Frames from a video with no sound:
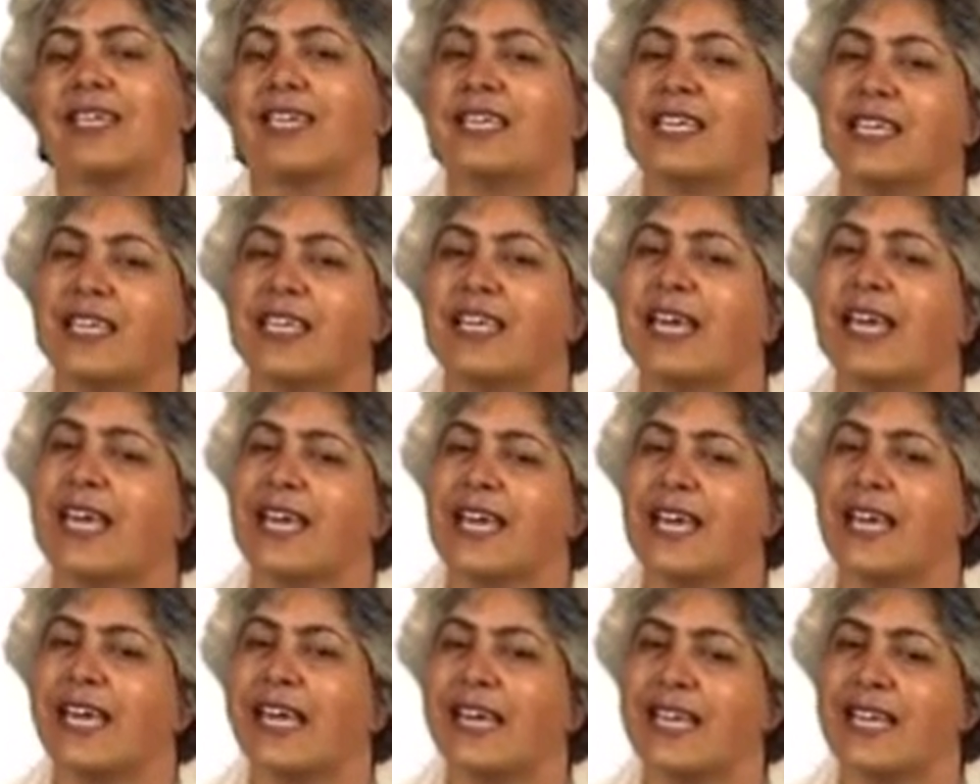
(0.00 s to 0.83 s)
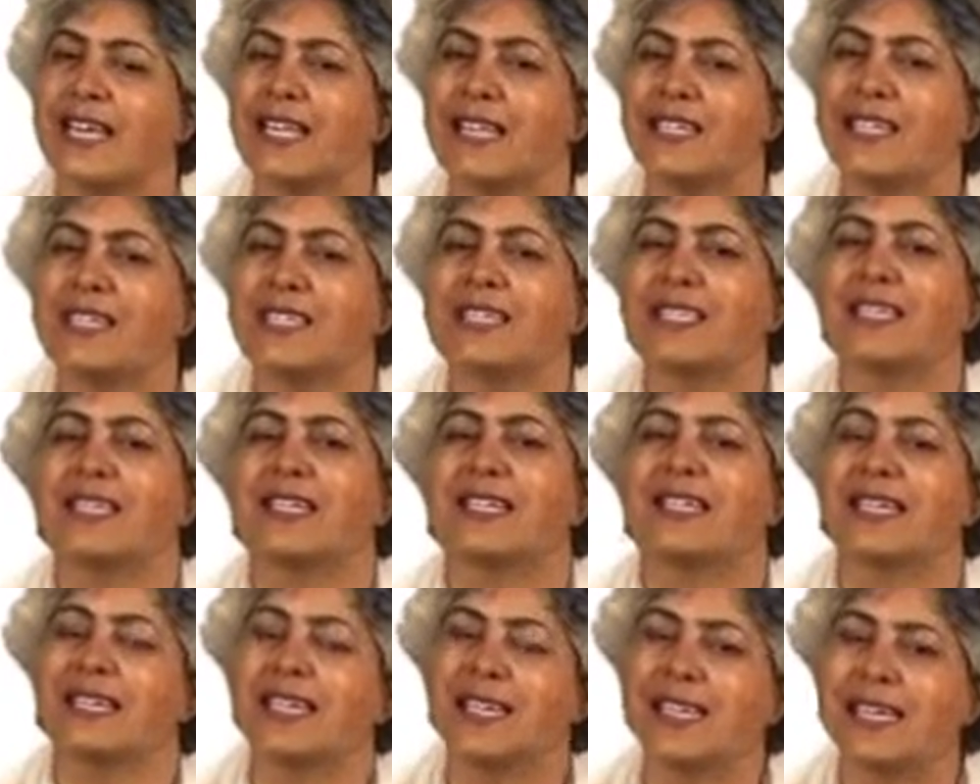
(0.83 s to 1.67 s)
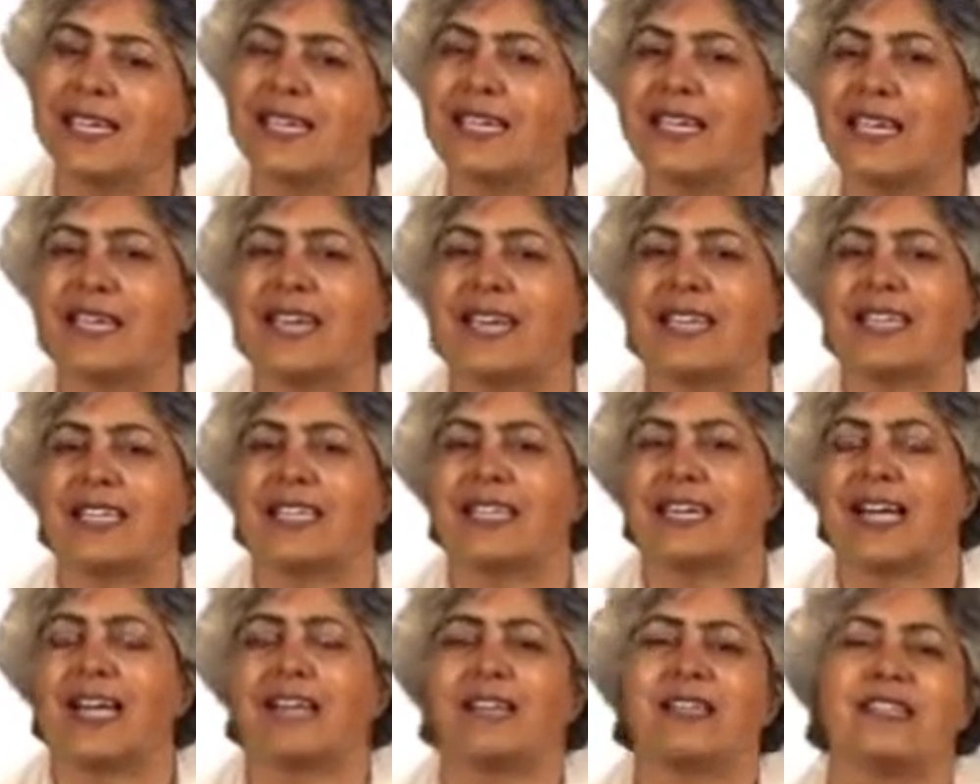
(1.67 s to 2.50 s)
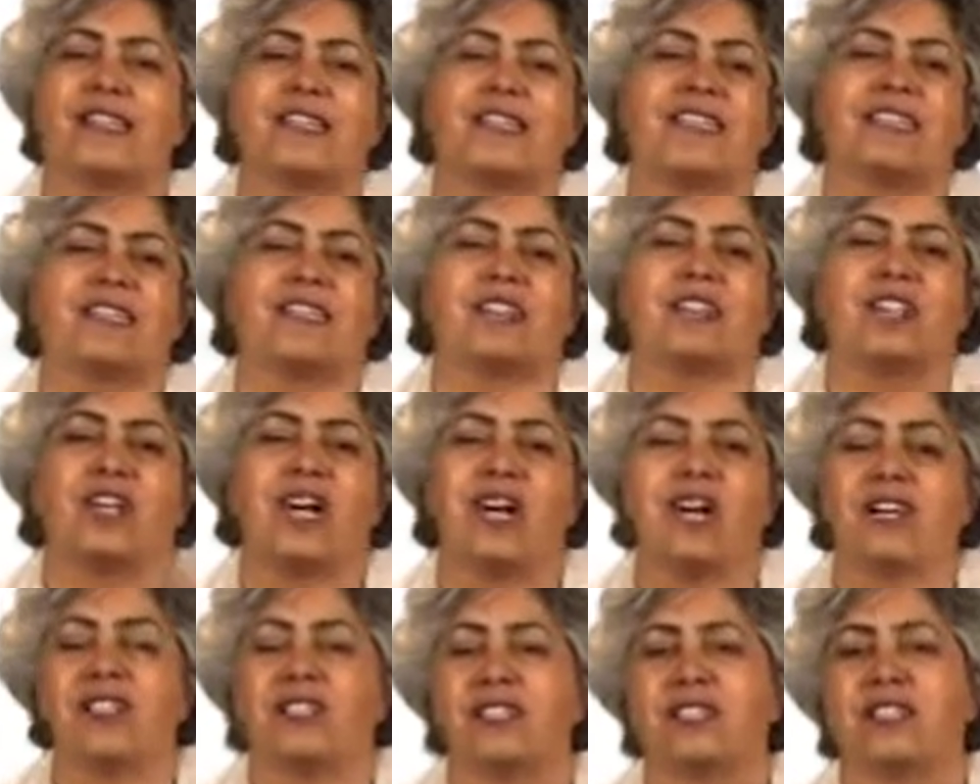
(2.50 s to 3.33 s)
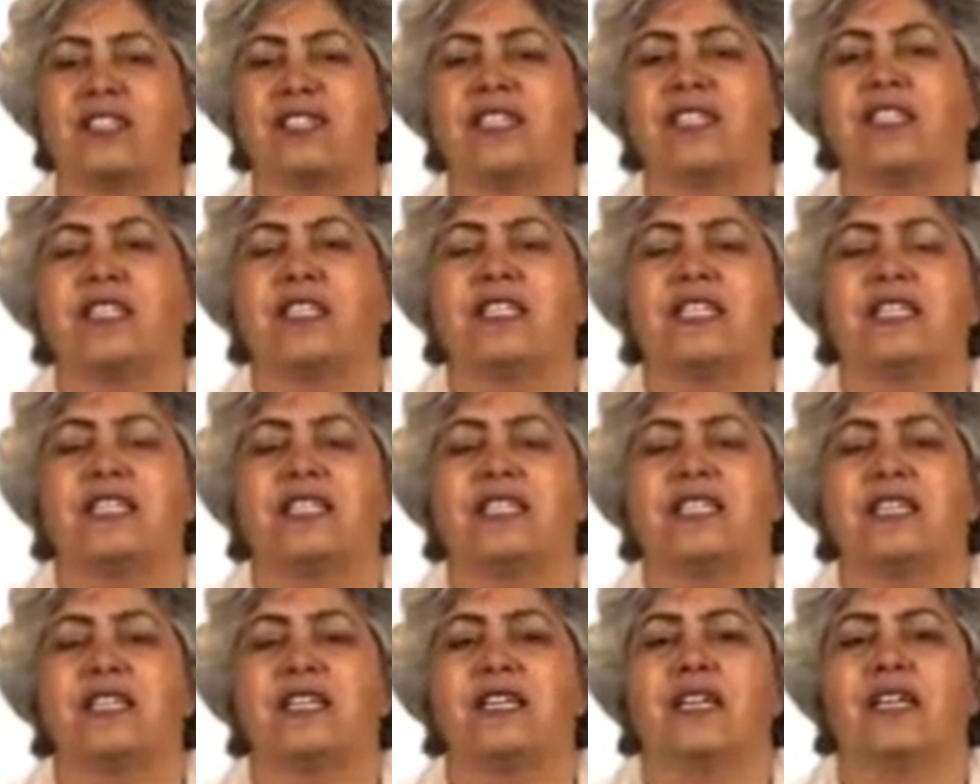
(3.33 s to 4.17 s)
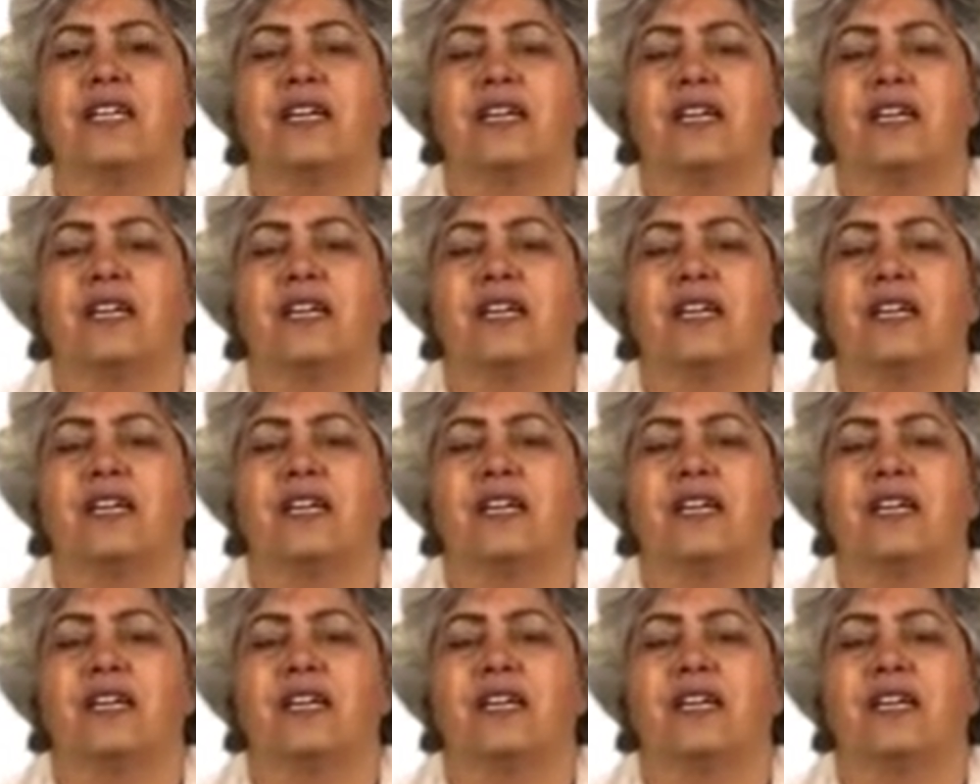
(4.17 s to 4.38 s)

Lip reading: He is great, and he does not need